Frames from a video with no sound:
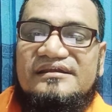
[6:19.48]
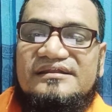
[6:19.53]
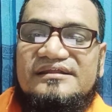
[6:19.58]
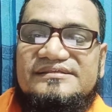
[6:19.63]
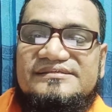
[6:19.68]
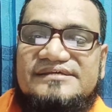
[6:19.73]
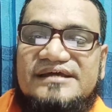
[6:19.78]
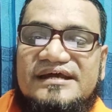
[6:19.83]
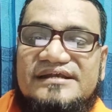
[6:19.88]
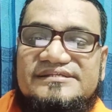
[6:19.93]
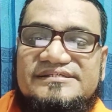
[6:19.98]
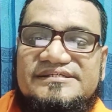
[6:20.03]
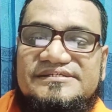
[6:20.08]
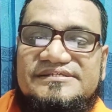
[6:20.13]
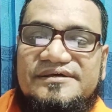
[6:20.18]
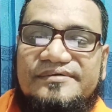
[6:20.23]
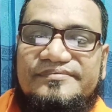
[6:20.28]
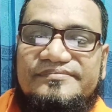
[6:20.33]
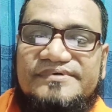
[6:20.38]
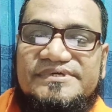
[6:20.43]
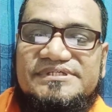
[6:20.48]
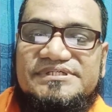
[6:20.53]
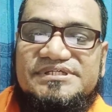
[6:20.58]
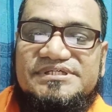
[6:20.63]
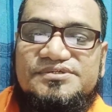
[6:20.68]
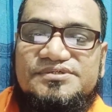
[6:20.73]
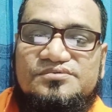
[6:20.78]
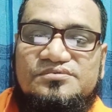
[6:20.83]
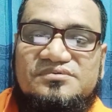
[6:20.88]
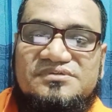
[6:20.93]
search engine
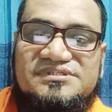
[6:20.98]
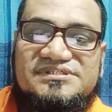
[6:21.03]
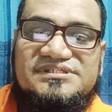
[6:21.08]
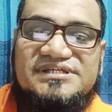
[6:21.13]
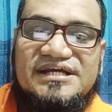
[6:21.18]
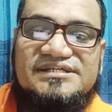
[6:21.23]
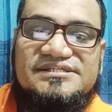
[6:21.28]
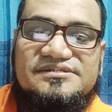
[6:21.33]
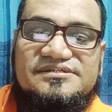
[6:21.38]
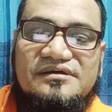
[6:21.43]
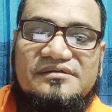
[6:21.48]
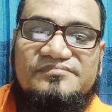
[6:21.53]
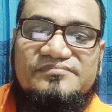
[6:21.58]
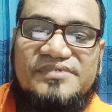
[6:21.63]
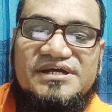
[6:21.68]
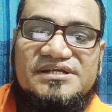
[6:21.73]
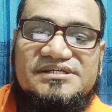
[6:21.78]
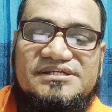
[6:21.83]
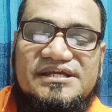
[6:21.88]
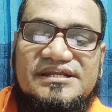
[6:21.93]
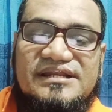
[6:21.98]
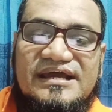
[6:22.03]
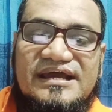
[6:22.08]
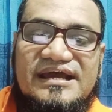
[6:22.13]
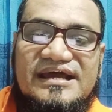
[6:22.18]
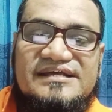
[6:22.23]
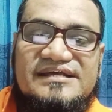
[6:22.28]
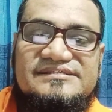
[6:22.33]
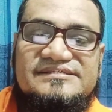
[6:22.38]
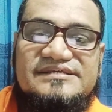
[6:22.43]
optimization tool just conversion
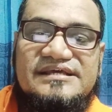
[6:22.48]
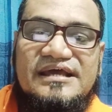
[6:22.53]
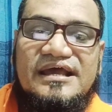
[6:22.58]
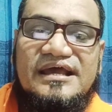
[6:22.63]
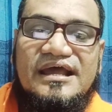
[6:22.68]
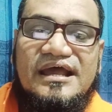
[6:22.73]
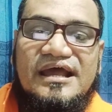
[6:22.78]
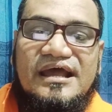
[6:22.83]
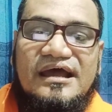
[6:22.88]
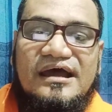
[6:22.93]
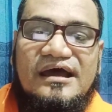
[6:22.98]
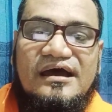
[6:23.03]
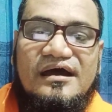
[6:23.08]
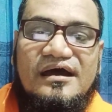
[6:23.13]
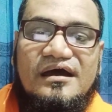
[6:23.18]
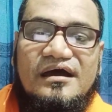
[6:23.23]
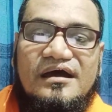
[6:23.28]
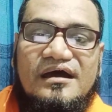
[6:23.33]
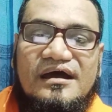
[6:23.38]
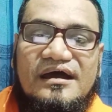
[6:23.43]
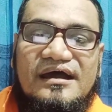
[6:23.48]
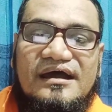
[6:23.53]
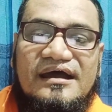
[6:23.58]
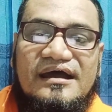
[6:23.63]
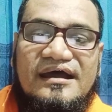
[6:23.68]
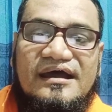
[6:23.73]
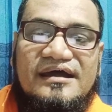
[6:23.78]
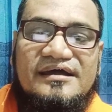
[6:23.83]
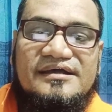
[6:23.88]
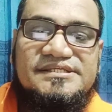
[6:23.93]
as
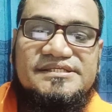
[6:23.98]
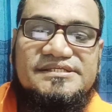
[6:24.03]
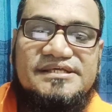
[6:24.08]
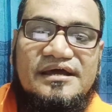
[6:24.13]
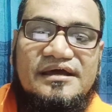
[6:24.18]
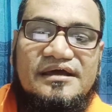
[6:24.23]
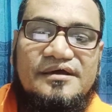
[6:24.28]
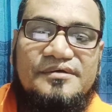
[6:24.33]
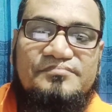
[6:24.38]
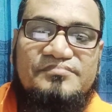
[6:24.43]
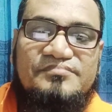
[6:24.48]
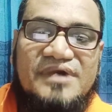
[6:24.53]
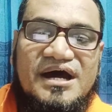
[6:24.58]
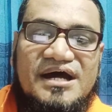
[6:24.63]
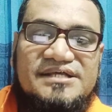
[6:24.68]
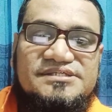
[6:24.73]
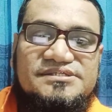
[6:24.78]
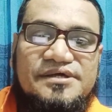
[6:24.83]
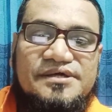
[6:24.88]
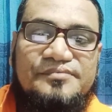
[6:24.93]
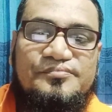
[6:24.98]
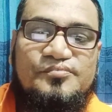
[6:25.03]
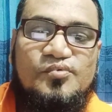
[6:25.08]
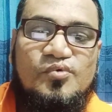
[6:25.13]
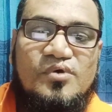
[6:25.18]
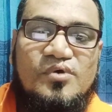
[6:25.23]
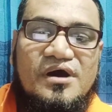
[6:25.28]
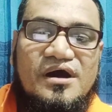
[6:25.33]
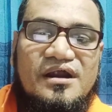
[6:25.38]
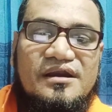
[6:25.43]
much
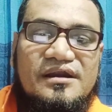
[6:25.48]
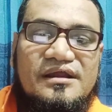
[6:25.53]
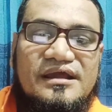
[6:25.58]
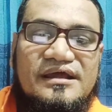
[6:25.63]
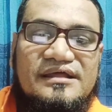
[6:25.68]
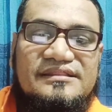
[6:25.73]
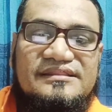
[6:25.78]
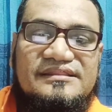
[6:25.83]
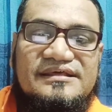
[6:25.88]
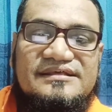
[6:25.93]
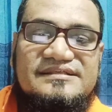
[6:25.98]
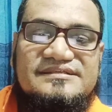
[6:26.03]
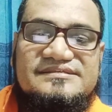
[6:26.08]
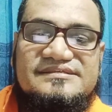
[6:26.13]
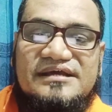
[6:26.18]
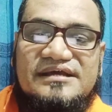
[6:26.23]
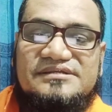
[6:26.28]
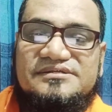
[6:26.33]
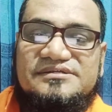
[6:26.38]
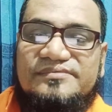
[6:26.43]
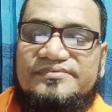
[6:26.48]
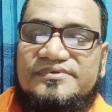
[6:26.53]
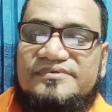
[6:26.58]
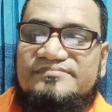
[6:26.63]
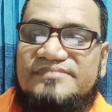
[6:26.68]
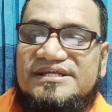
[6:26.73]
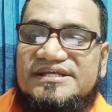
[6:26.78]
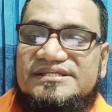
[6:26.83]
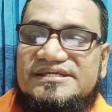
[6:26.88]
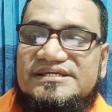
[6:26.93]
work, and then search
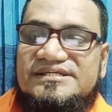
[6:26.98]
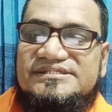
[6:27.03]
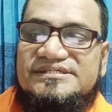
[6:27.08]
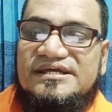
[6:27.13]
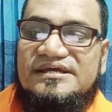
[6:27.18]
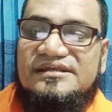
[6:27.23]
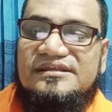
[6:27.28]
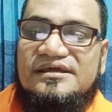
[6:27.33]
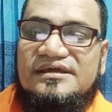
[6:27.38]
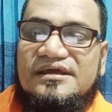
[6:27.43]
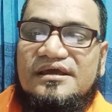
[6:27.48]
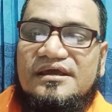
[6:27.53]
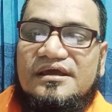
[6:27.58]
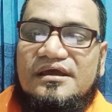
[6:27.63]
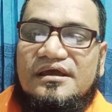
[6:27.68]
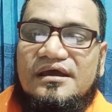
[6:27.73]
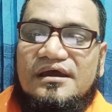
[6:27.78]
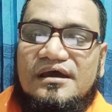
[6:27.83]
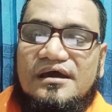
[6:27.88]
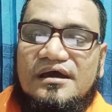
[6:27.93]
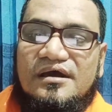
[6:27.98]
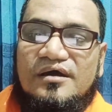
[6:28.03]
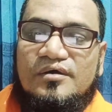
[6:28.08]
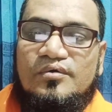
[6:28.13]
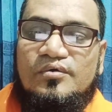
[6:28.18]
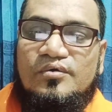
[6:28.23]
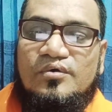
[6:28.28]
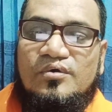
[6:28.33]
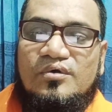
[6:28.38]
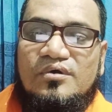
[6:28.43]
optimization
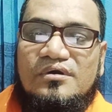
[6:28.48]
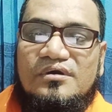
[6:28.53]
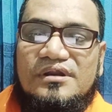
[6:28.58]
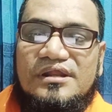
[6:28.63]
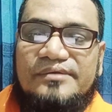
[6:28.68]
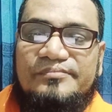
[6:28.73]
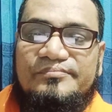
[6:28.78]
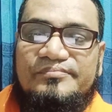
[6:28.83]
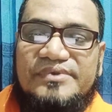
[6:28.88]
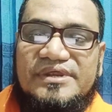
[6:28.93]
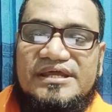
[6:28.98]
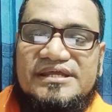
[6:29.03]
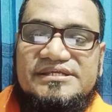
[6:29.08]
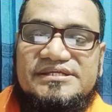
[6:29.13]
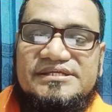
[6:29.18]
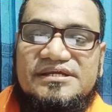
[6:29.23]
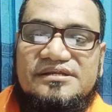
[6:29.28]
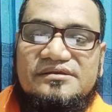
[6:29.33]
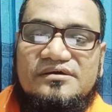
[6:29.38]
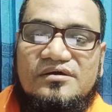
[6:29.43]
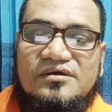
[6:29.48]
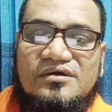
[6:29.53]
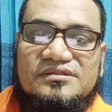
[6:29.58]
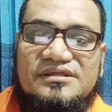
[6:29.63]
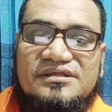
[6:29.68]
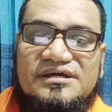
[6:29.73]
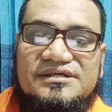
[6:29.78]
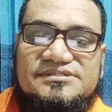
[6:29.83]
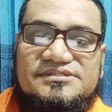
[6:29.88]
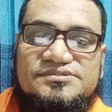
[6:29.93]
whole impression
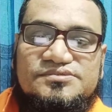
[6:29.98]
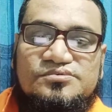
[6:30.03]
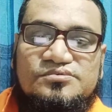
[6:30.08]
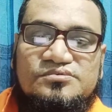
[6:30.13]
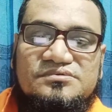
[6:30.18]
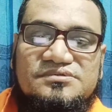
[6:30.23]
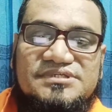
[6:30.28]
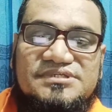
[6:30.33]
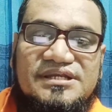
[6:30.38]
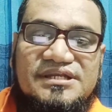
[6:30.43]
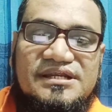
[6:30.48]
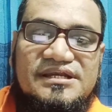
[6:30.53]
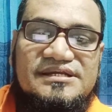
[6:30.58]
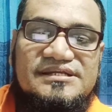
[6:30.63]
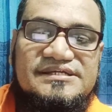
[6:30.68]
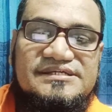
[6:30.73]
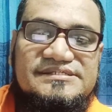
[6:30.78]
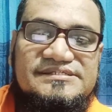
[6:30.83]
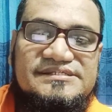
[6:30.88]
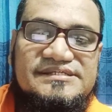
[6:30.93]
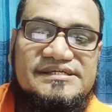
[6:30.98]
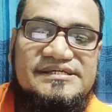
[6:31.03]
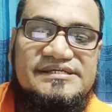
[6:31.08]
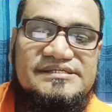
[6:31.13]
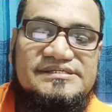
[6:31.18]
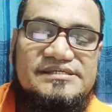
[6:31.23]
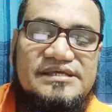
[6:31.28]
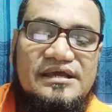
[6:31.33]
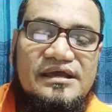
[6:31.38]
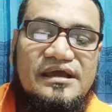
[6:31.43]
others tools and these